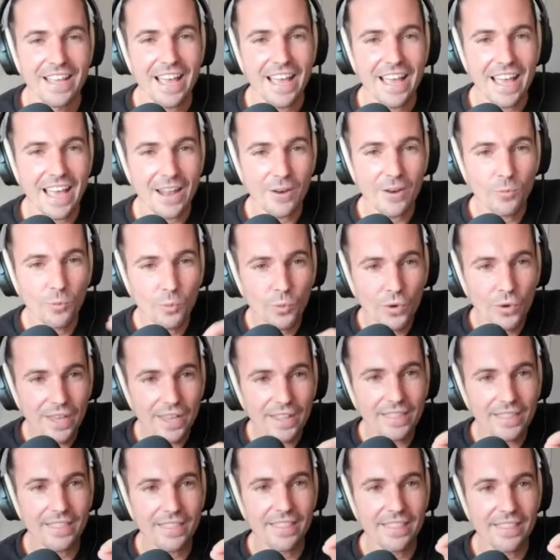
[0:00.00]
And
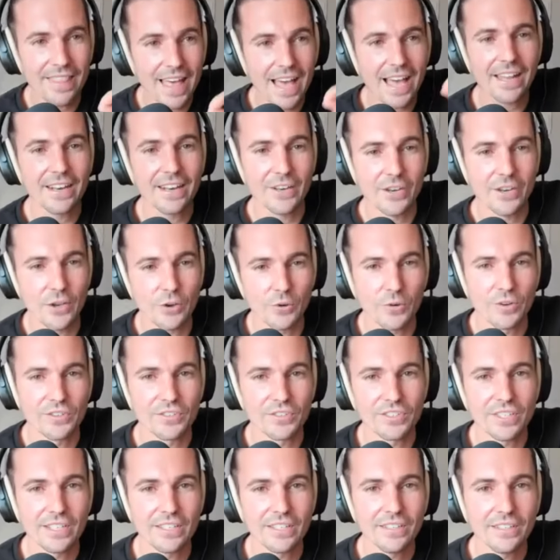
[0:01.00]
with that
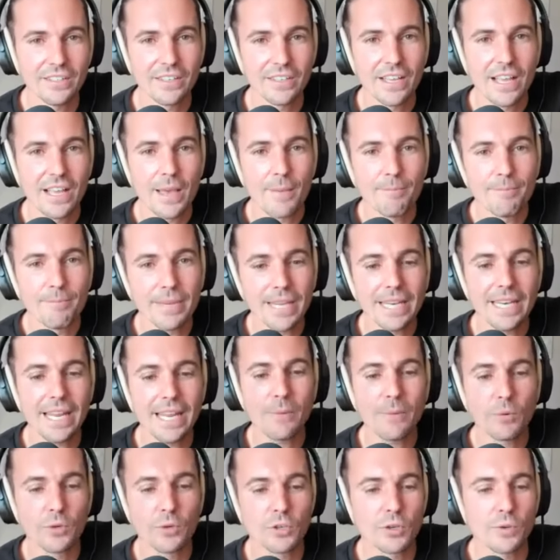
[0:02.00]
noticing, being
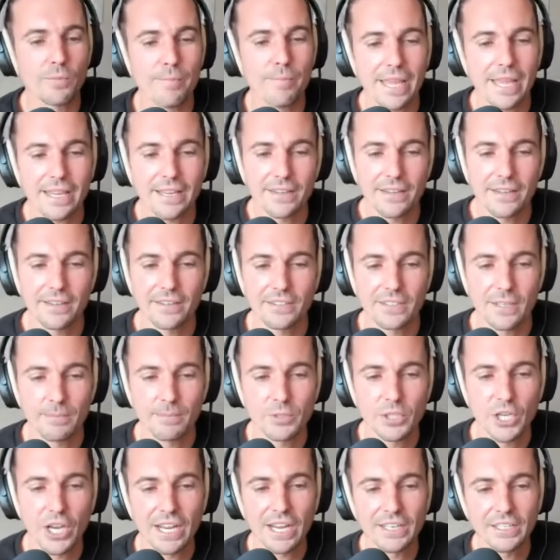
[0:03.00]
able to make some
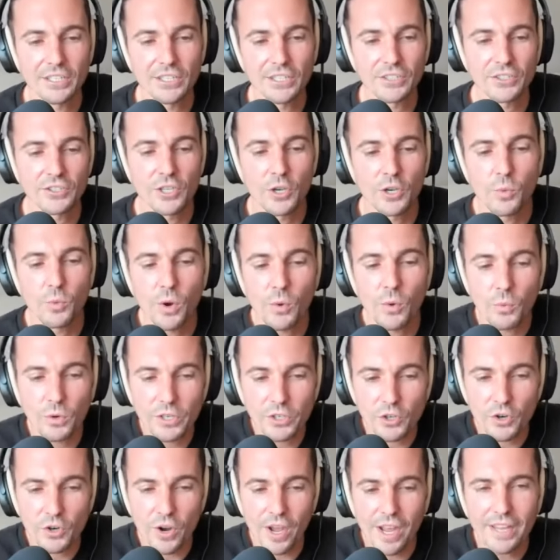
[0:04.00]
changes. So what we're
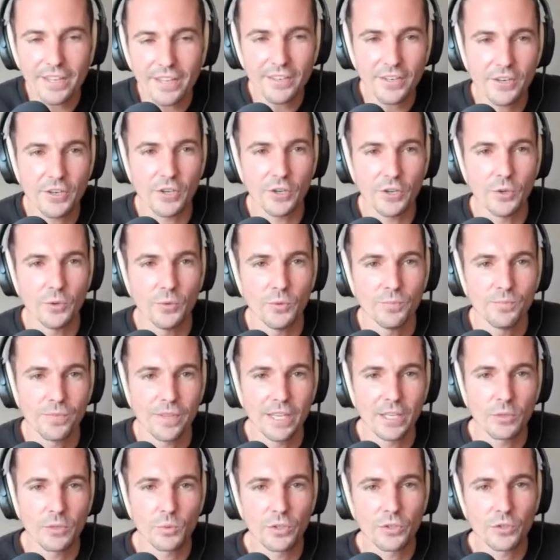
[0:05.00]
trying to do
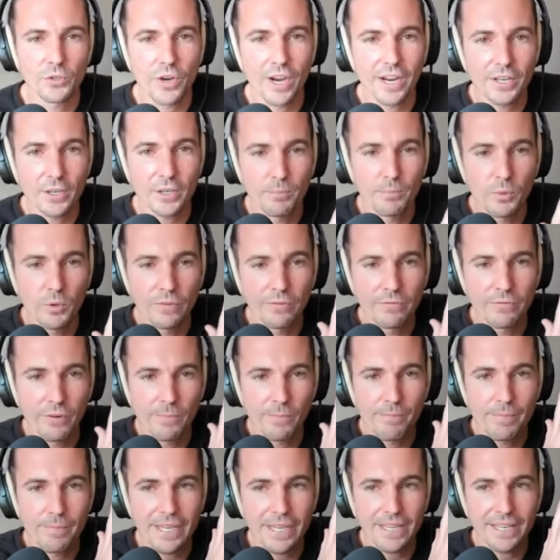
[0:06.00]
is we're trying to move
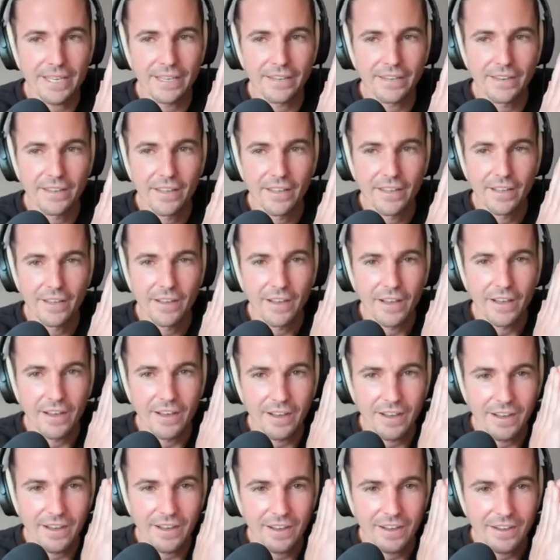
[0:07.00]
from being
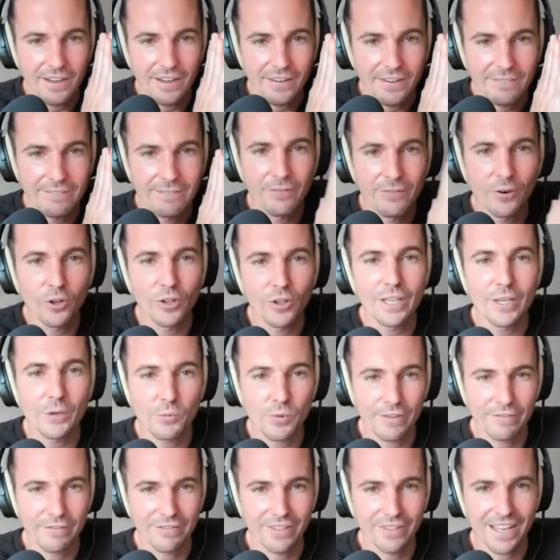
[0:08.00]
fully
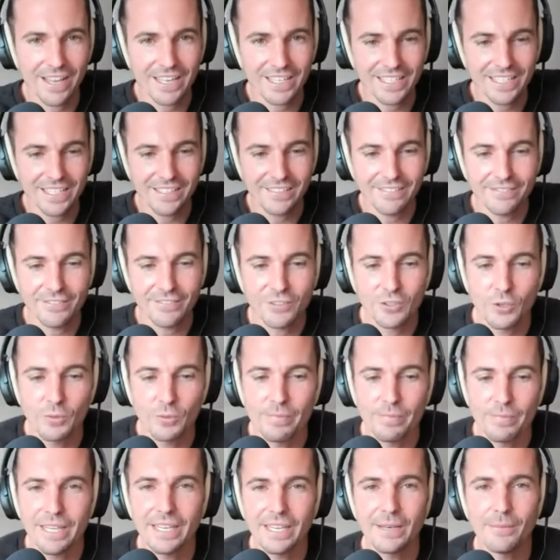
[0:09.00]
reflexive to
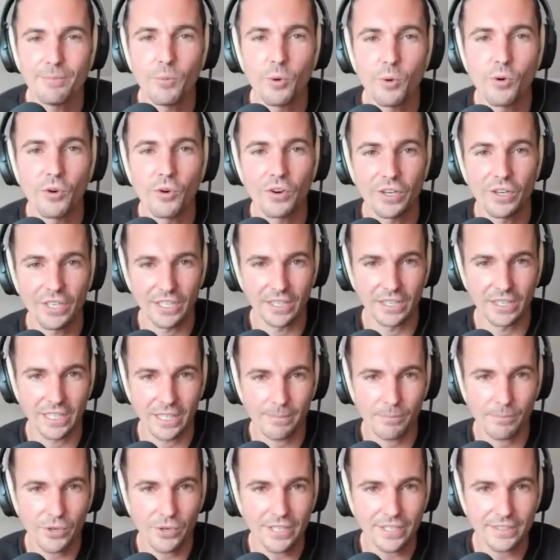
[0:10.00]
being more
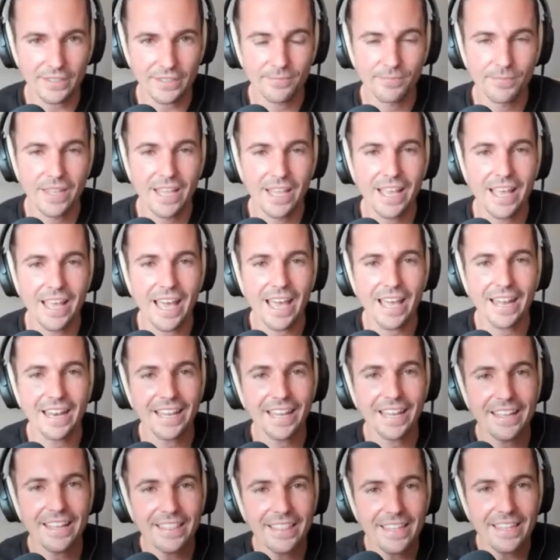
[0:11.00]
deliberate. And
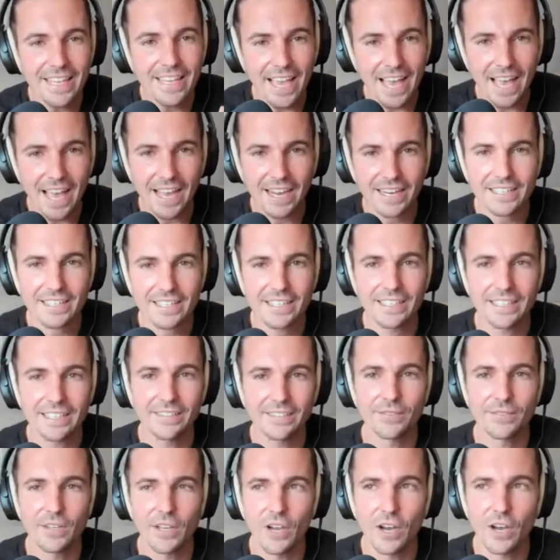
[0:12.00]
in the
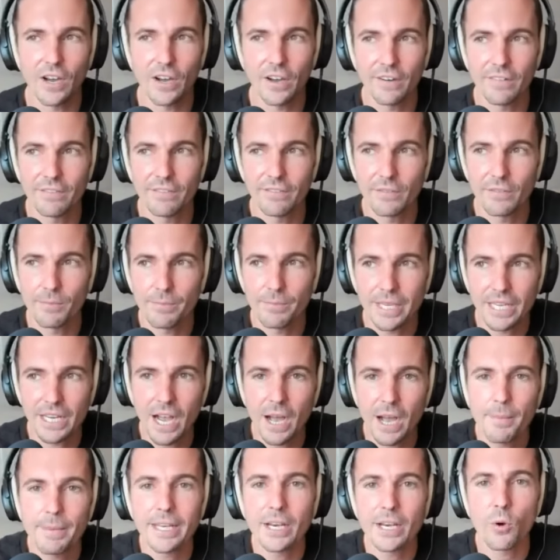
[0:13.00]
action of
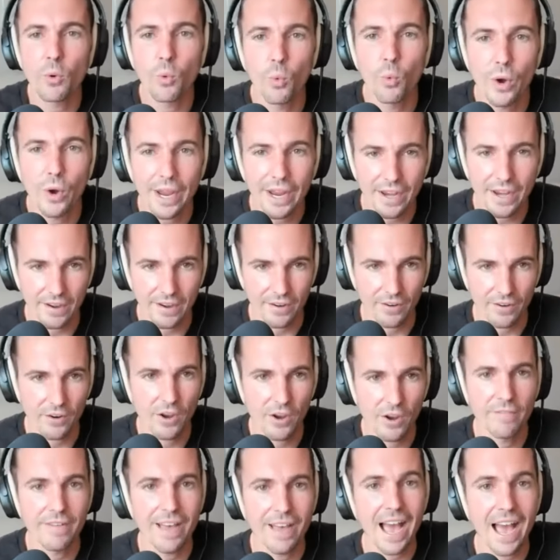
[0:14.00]
becoming aware
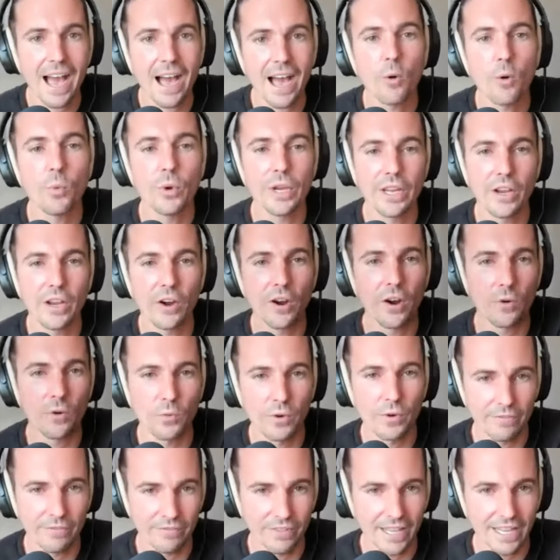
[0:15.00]
of how we are
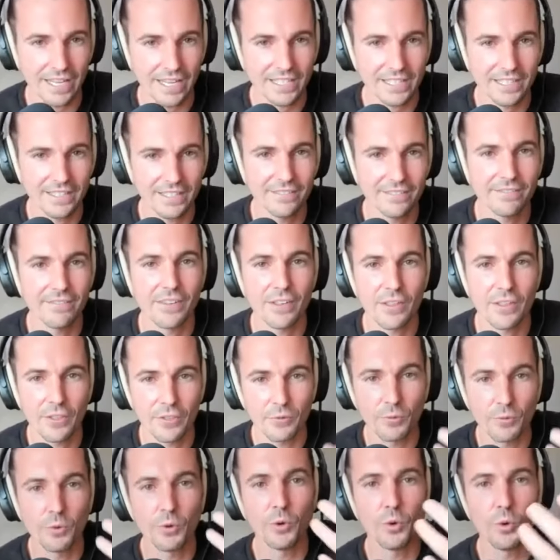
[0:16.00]
reflexive
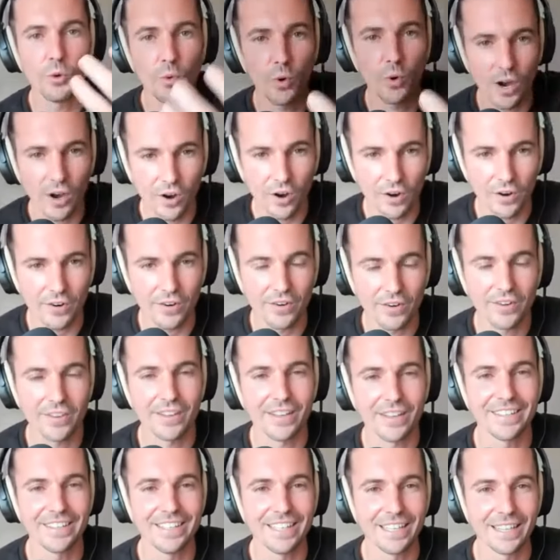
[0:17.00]
through our
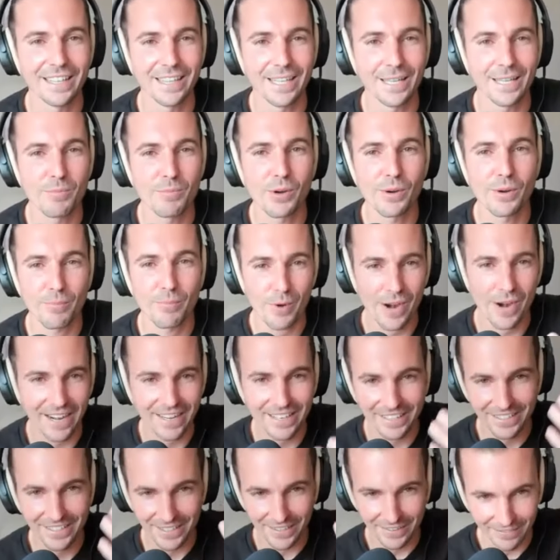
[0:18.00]
deliberate
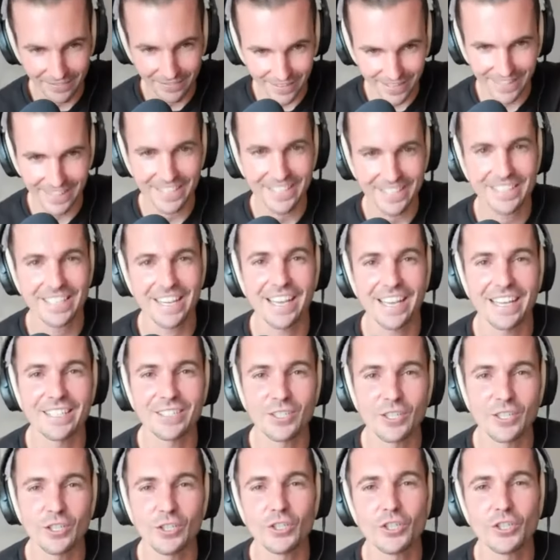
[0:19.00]
practice of, in this
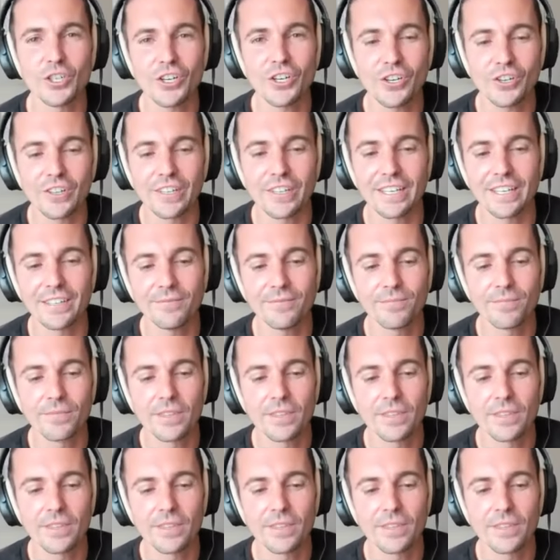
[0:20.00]
case, journaling,